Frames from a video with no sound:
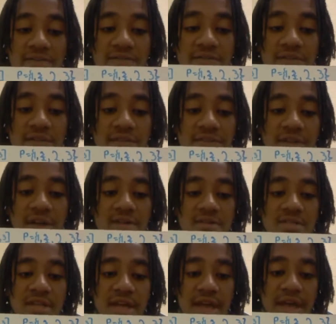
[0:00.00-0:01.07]
For
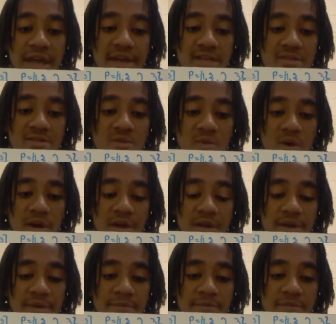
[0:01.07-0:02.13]
delta
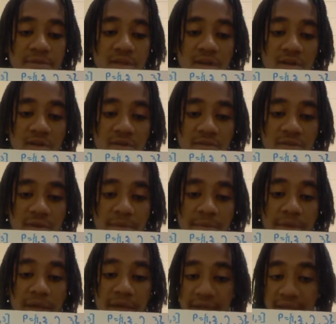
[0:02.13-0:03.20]
x1
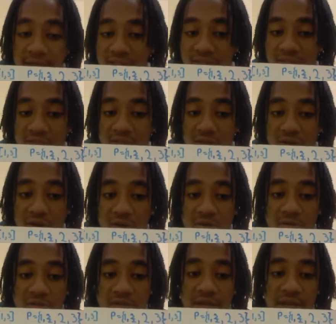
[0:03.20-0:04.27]
from x0
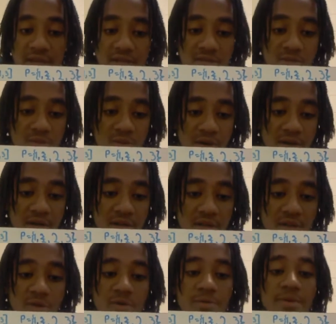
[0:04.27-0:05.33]
to x1, it
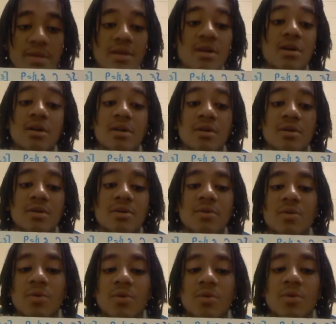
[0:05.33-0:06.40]
will be
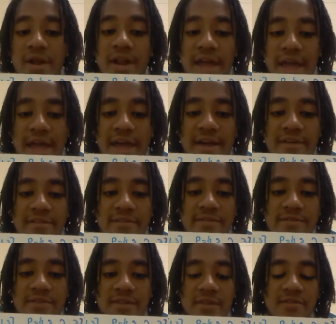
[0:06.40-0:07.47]
1 half.
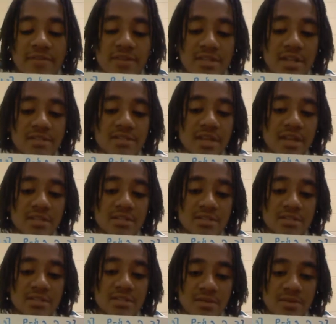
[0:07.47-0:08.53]
For delta x2,
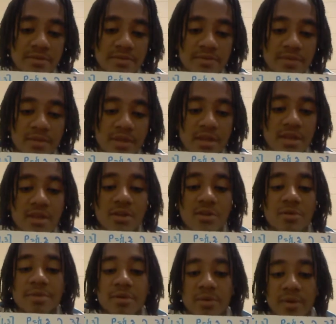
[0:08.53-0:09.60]
it will
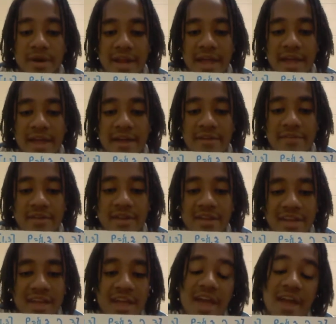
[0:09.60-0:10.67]
be 1 half.
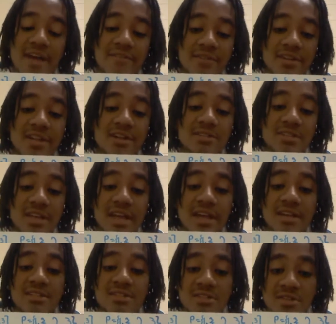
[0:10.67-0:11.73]
And for delta
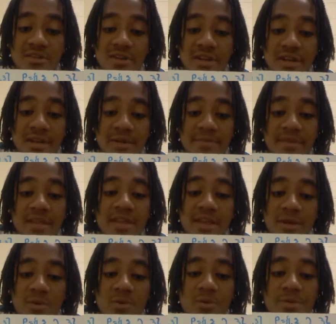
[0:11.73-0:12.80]
x3, it
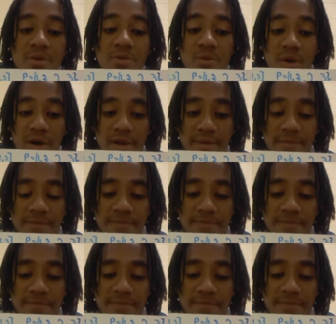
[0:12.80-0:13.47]
will be 1.